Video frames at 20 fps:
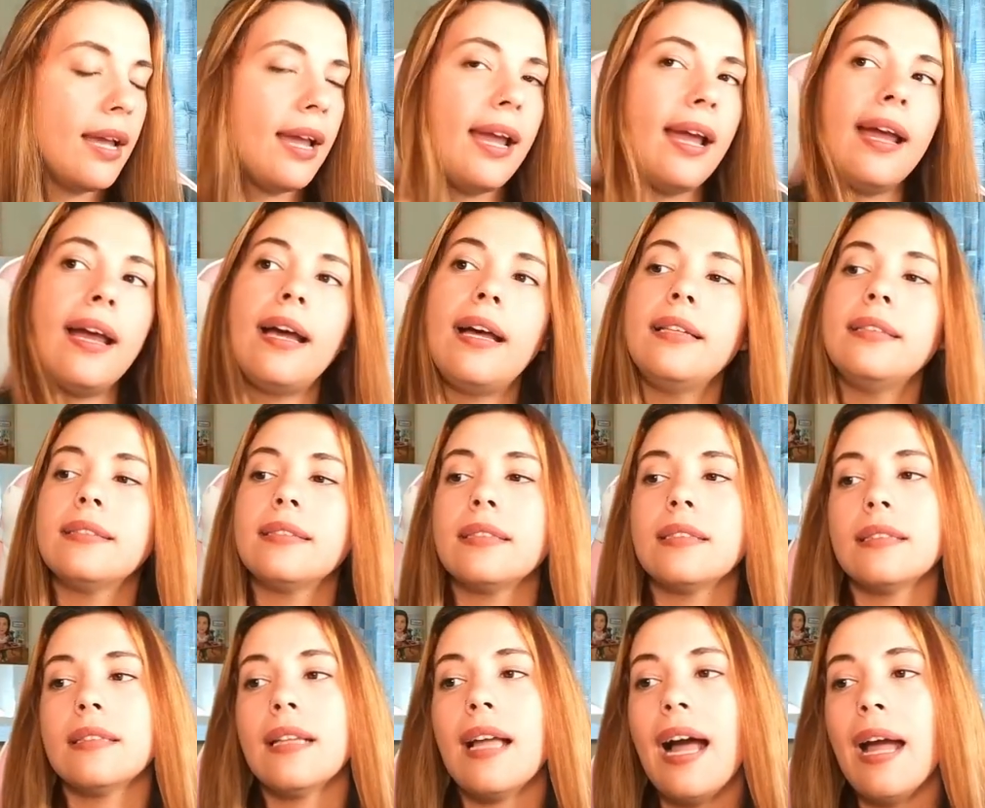And
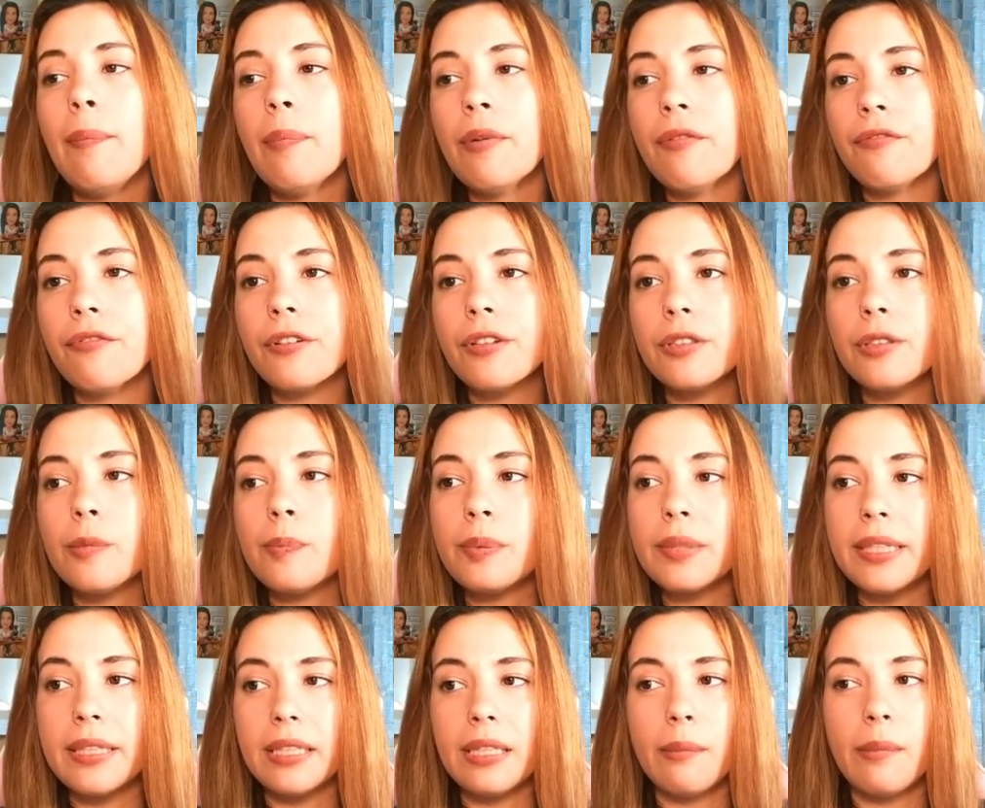I prefer to
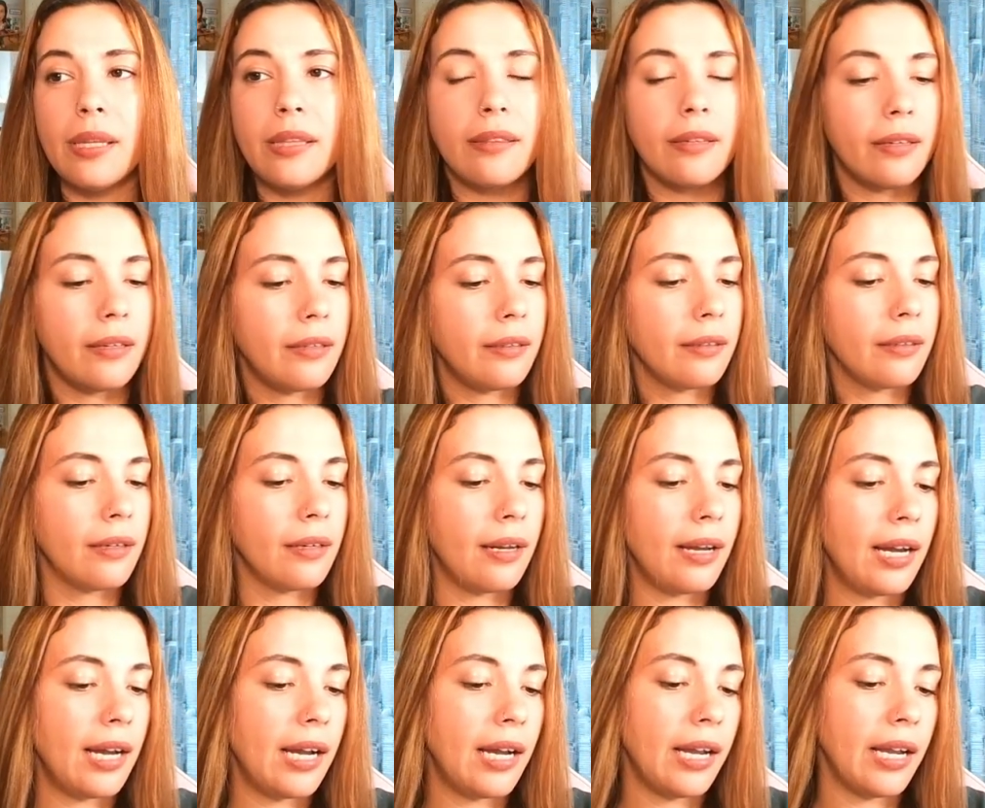play limited.
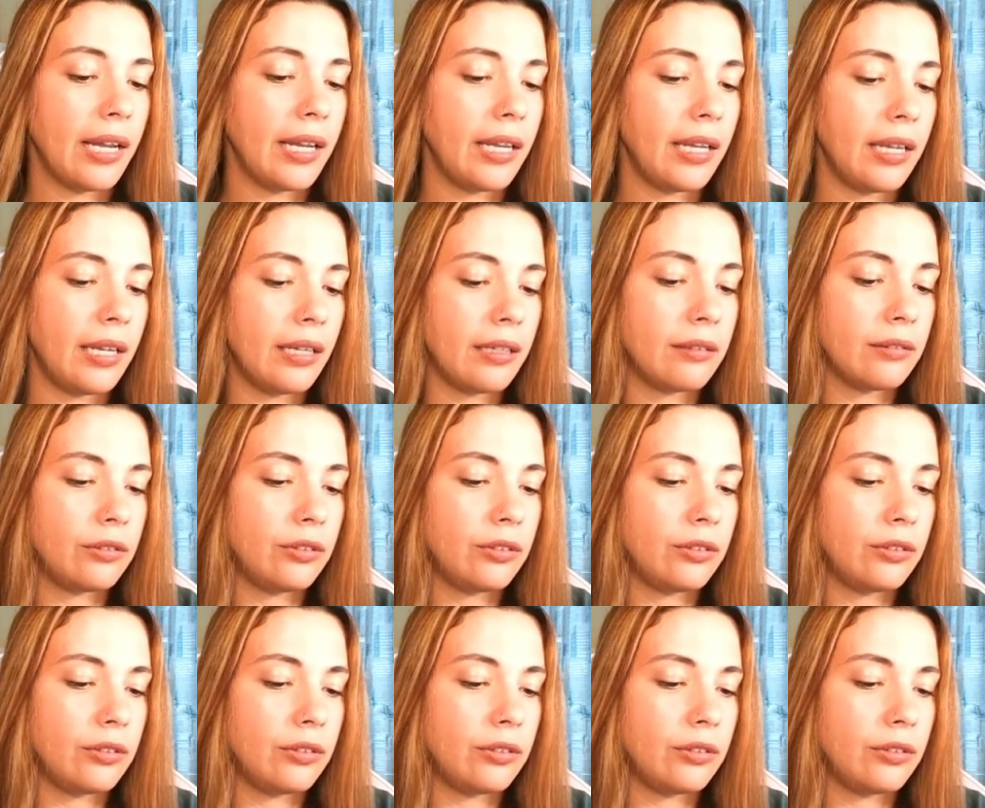I